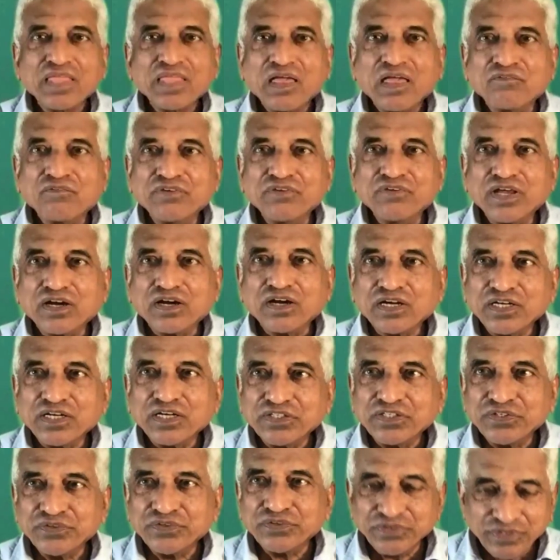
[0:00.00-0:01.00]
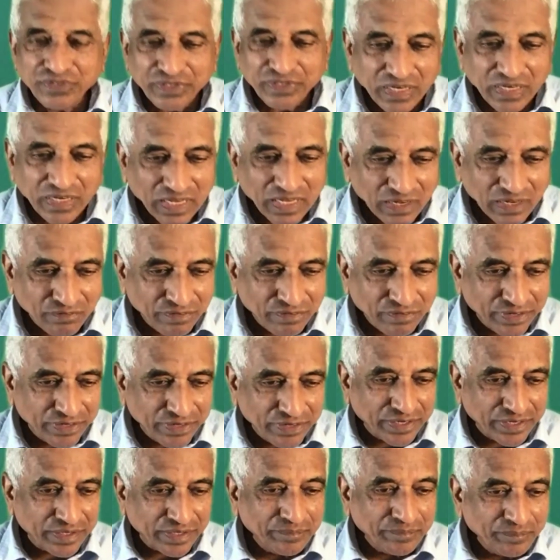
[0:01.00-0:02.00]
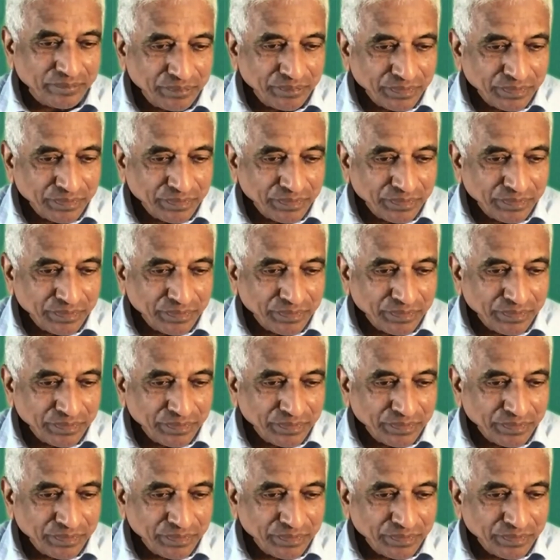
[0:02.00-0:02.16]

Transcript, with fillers: We are continuing our